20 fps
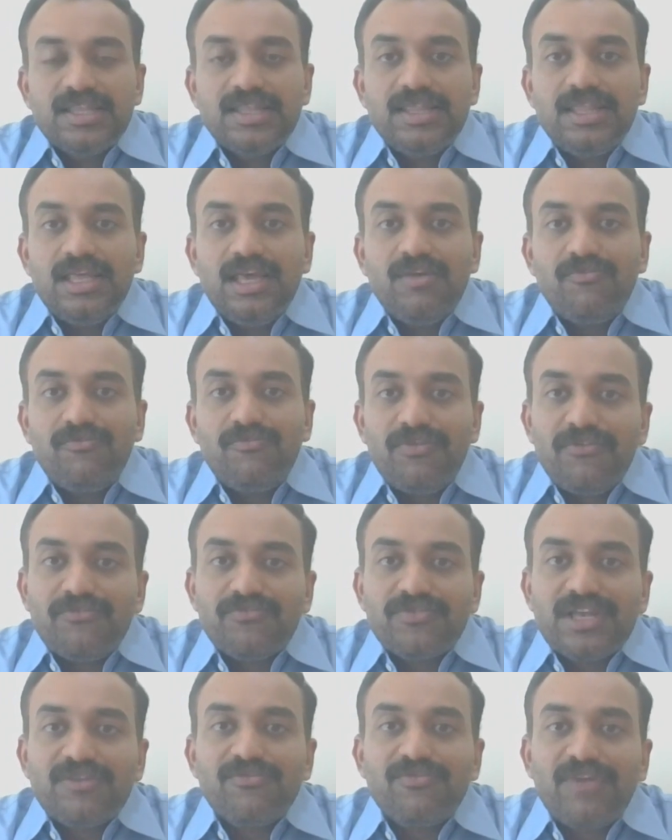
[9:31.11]
The
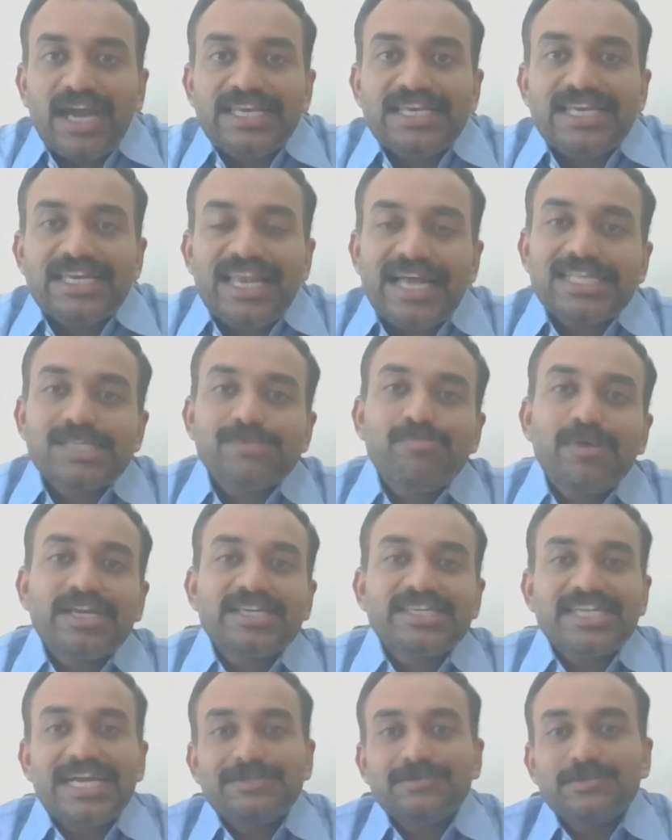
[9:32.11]
fifth and final
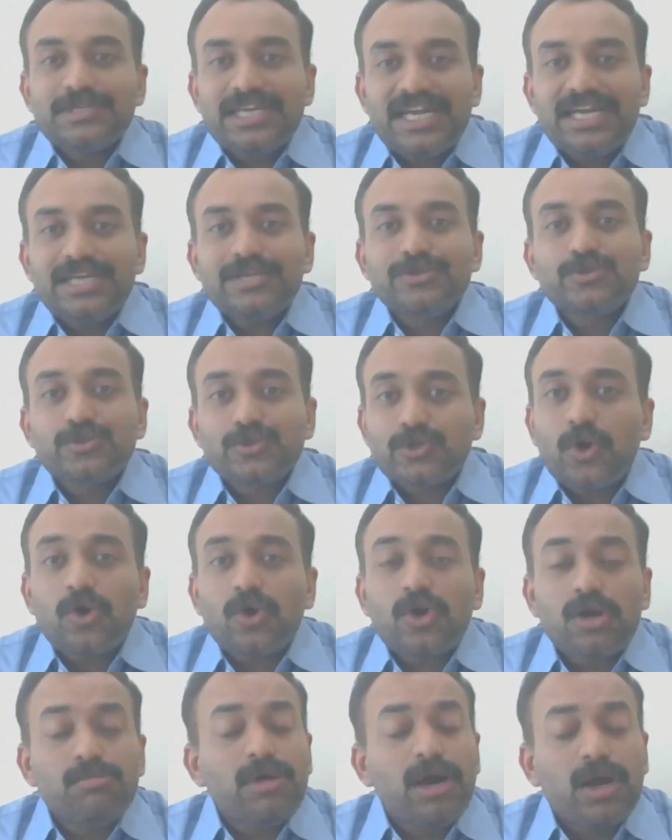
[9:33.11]
aspect I would like to
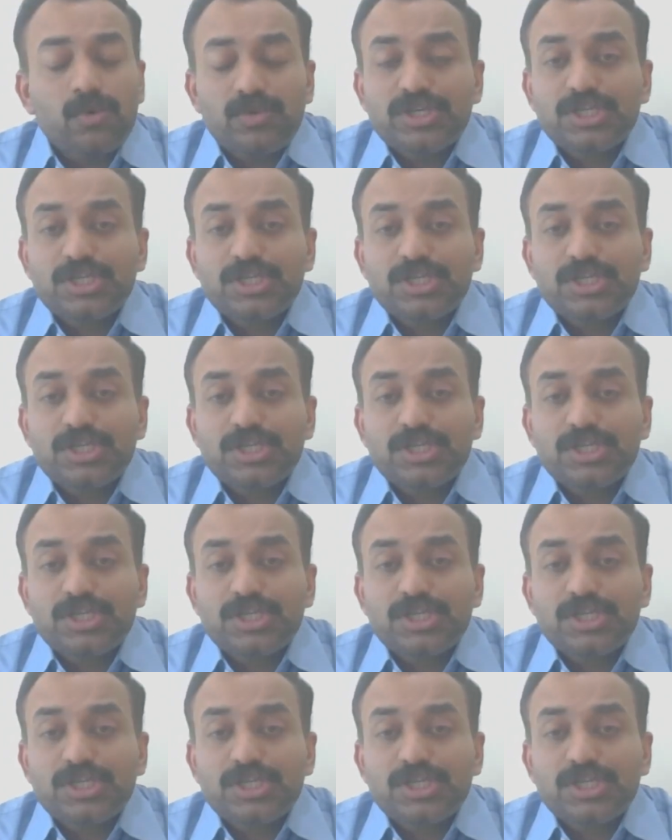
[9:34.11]
talk about,